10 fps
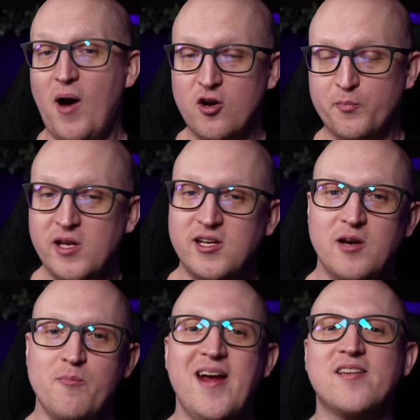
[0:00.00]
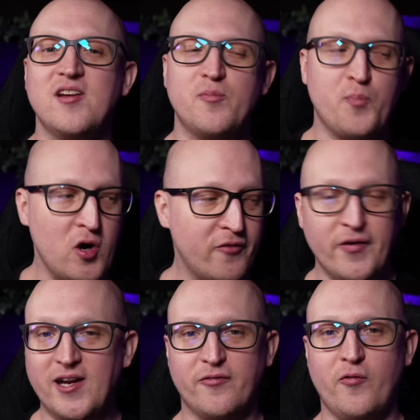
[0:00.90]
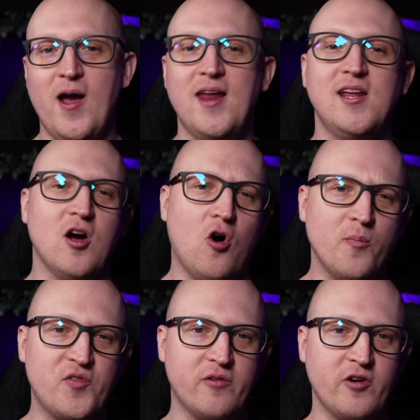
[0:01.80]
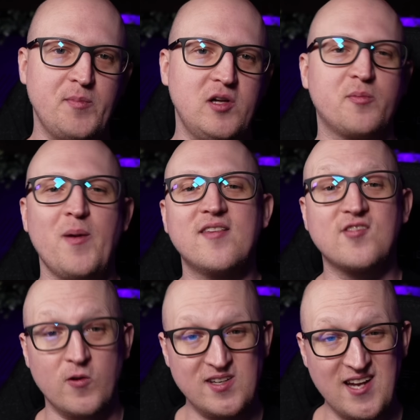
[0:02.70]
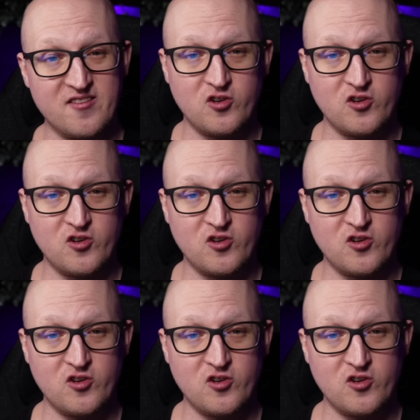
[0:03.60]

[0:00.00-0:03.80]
opinion makes it perfect for any home server built based on desktop